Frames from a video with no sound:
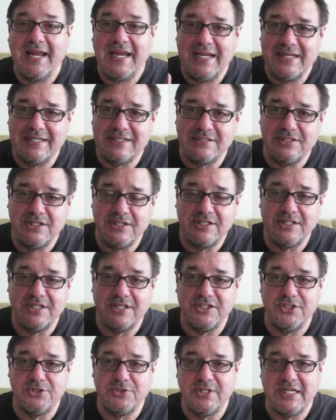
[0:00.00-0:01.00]
And
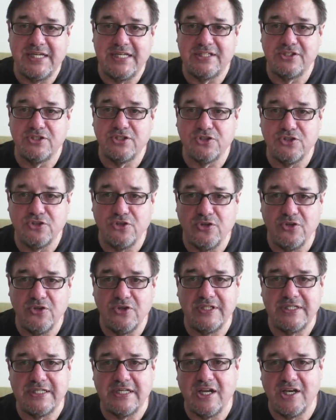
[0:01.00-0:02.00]
you get
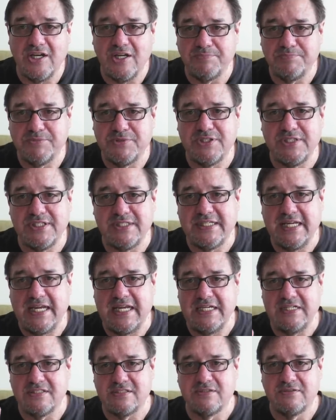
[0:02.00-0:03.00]
current,
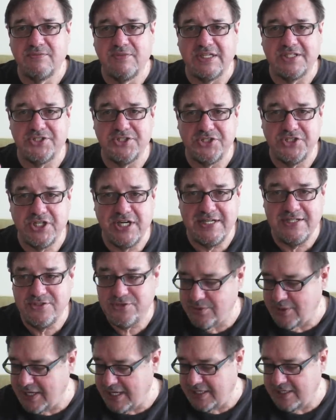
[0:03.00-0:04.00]
up-to-the-date
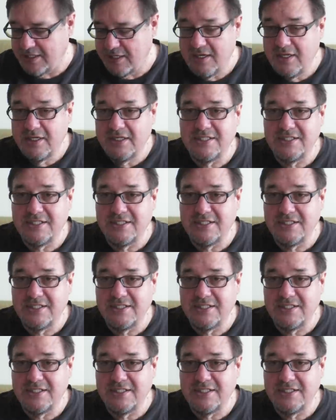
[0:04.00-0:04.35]
exchange rate.